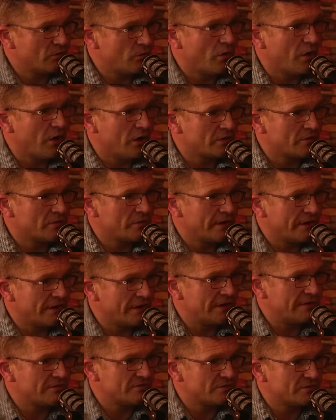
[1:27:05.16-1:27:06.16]
just walked away
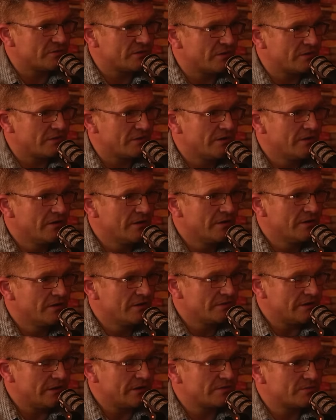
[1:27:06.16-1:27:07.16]
and left you there,
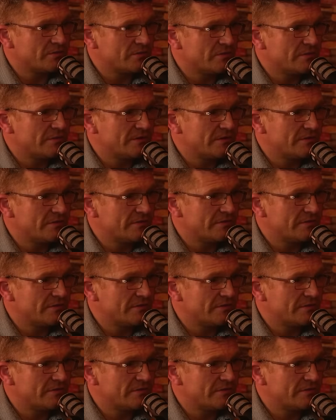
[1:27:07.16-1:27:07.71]
things would have been